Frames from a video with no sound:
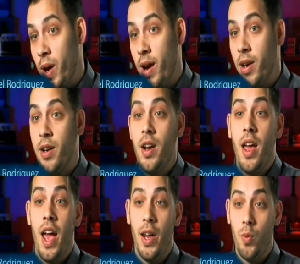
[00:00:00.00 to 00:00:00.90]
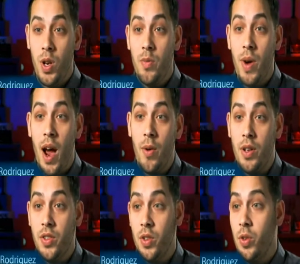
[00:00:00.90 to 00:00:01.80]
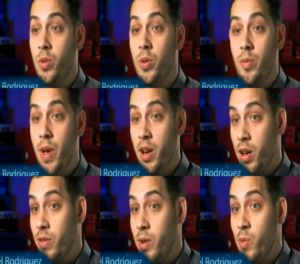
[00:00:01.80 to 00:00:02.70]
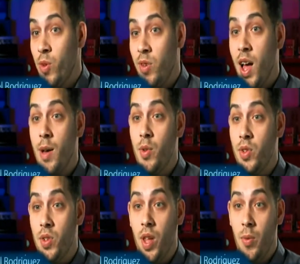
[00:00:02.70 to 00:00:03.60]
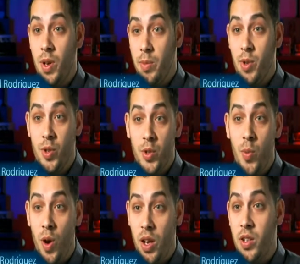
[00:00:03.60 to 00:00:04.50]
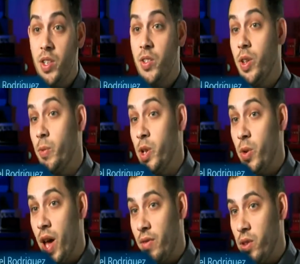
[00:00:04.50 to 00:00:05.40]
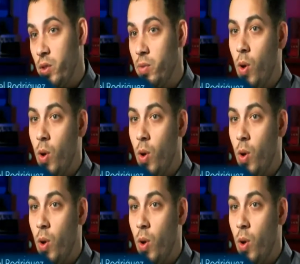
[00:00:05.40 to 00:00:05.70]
power and wind power to make our grid more reliable so that we can produce more energy so that we don't have to do